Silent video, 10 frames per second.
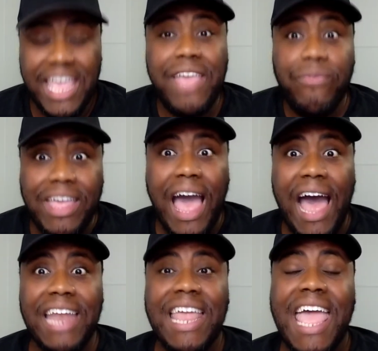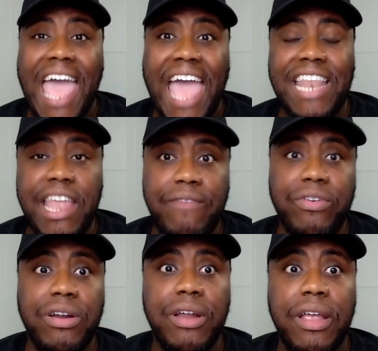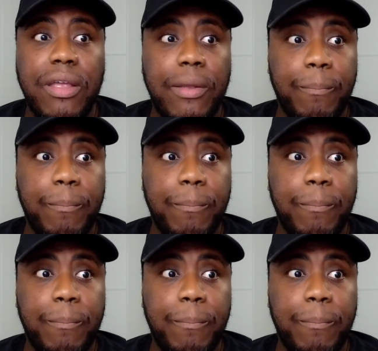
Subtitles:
if God had never